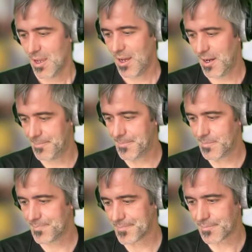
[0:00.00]
um,
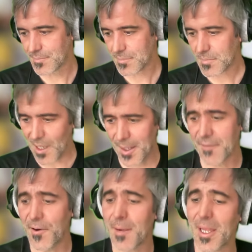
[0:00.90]
I
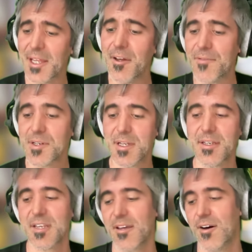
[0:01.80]
think fundamentally the first thing
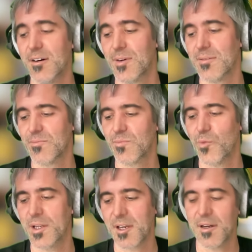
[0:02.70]
is like oh well
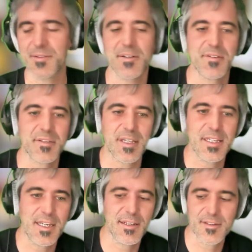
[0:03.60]
what context does it
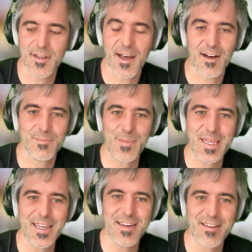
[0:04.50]
need to help
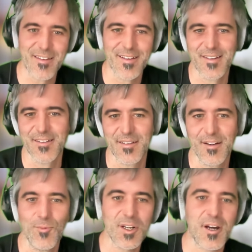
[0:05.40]
me
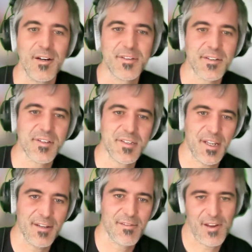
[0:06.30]
and what context does
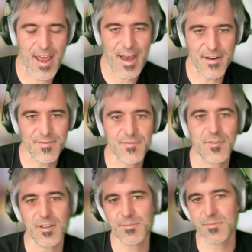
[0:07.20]
it have
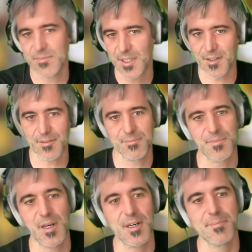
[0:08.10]
from you know
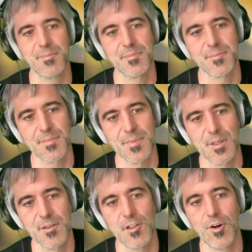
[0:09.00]
um,
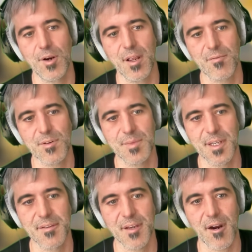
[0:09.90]
learning from
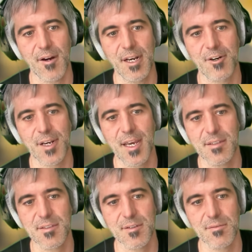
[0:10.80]
the entire
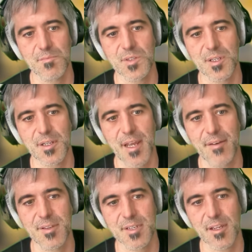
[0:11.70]
internet. So so you
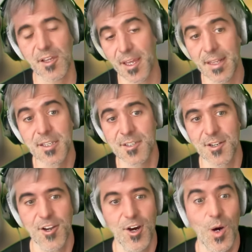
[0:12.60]
have to say, okay, it
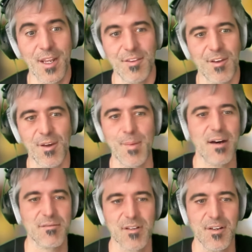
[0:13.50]
doesn't know anything
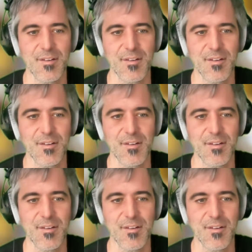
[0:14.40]
about